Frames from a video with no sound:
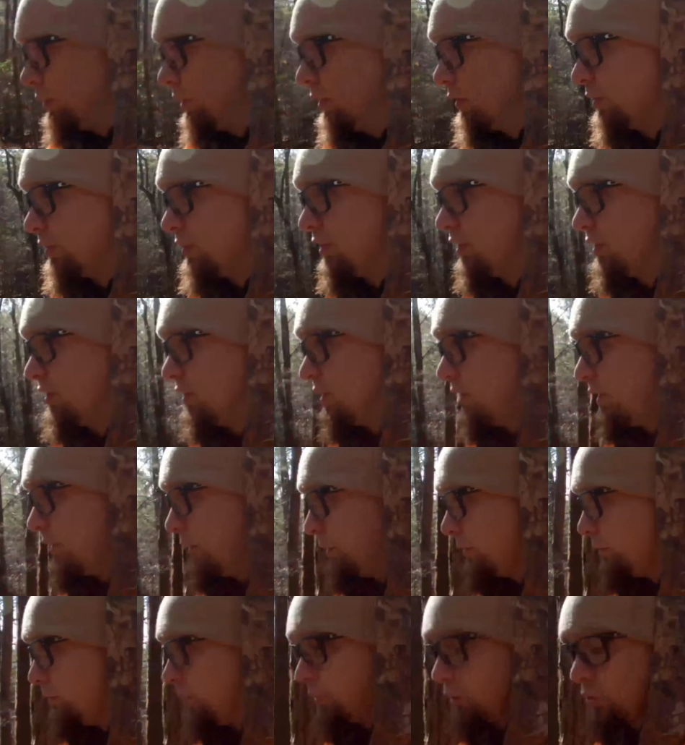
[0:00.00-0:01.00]
deer season
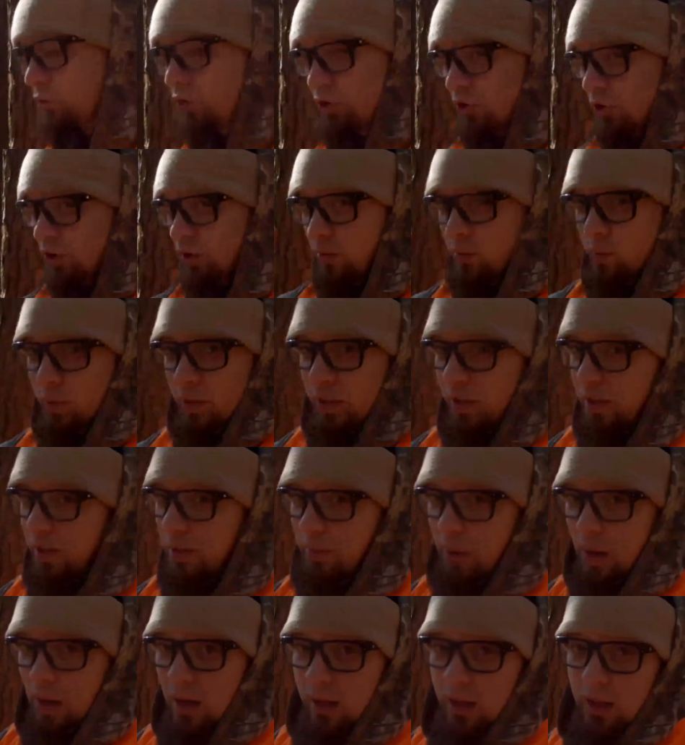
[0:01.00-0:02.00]
here. There shouldn't be
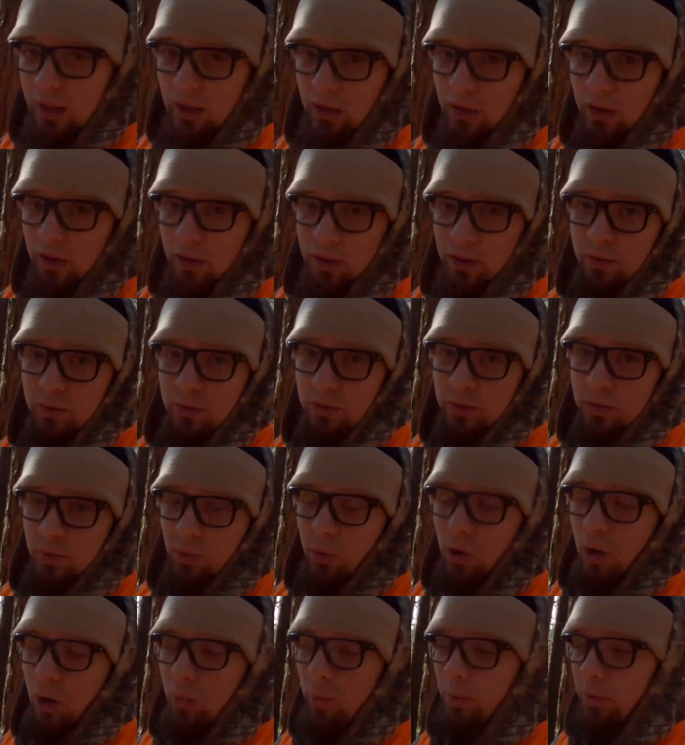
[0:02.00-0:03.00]
anybody hunting on this
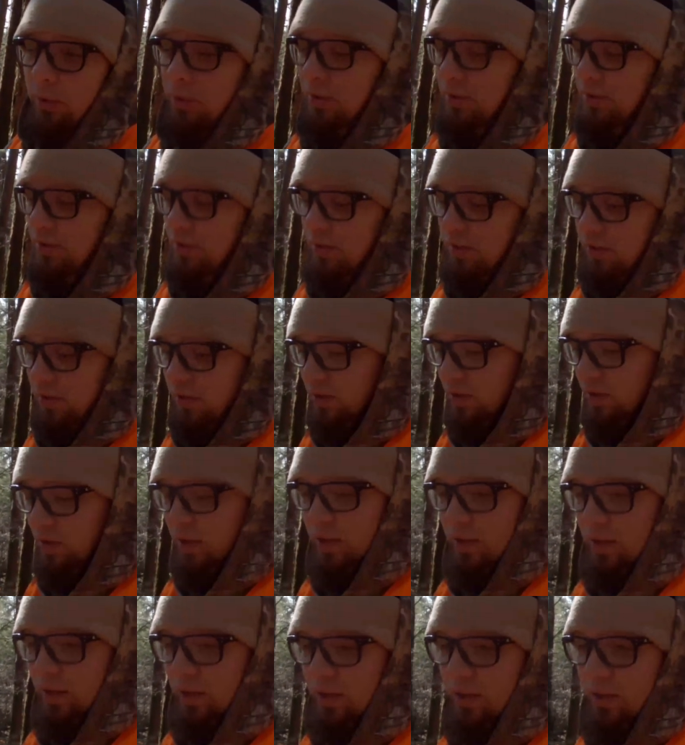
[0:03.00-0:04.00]
property since it
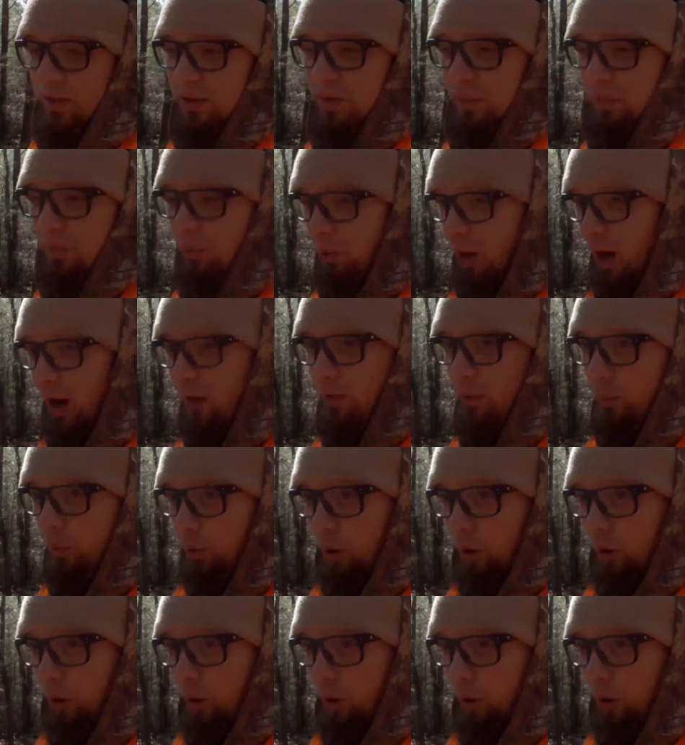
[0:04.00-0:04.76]
is private